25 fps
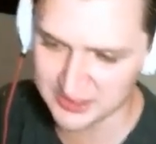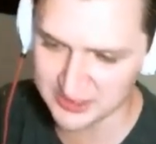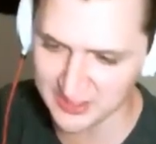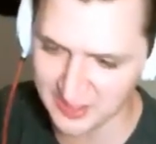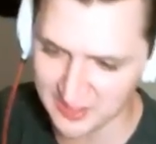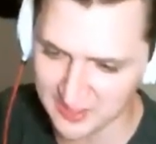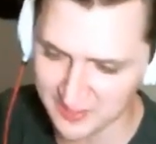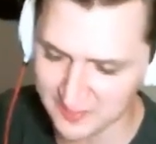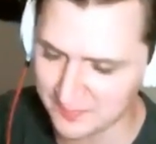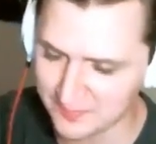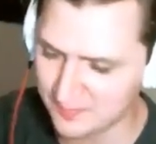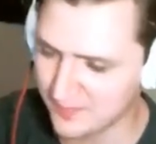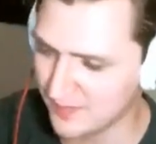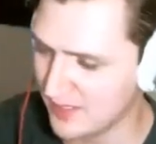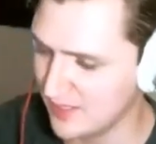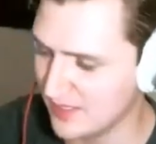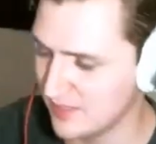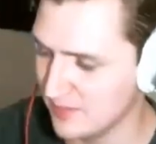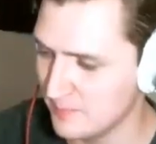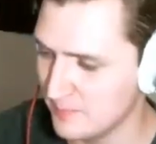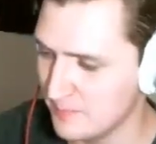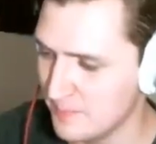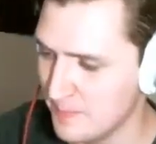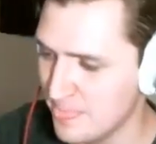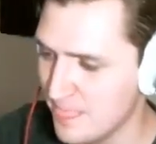of
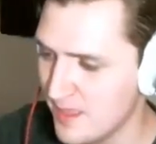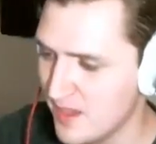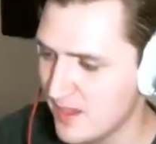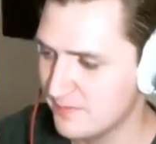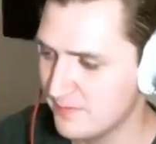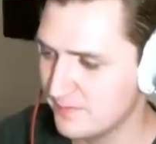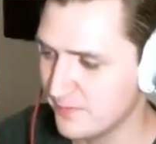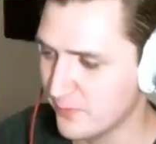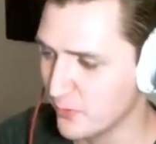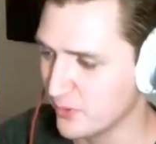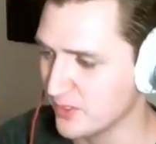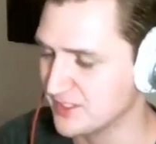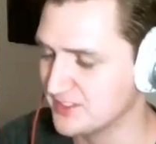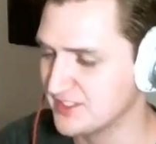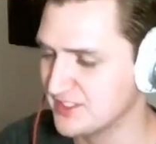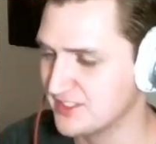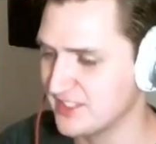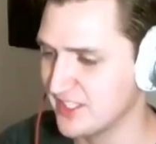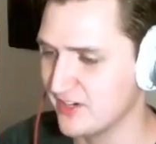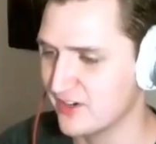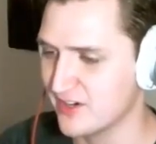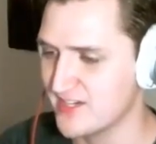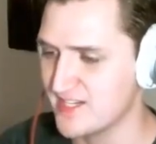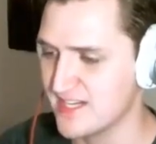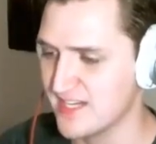forests in
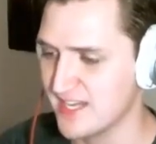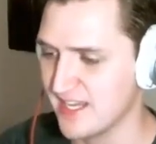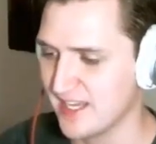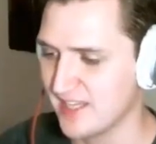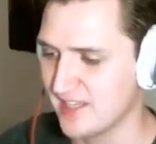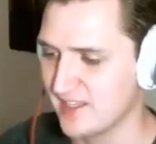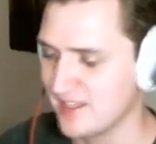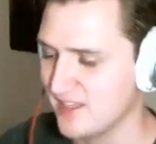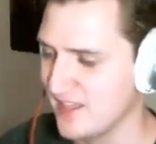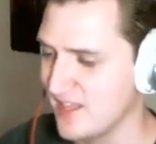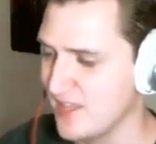our deck.